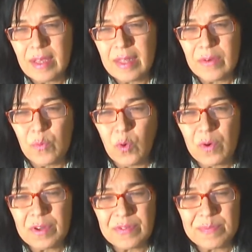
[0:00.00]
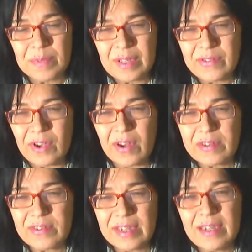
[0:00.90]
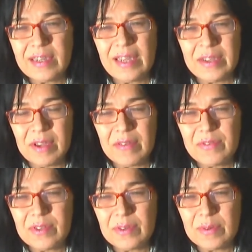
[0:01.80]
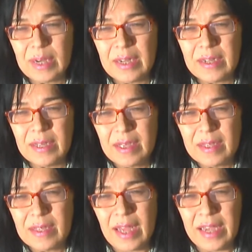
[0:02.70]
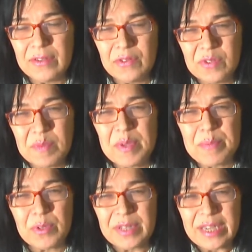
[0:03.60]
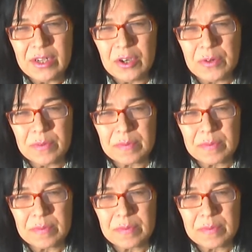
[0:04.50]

war is toxic, and you have to, I do see people, they go,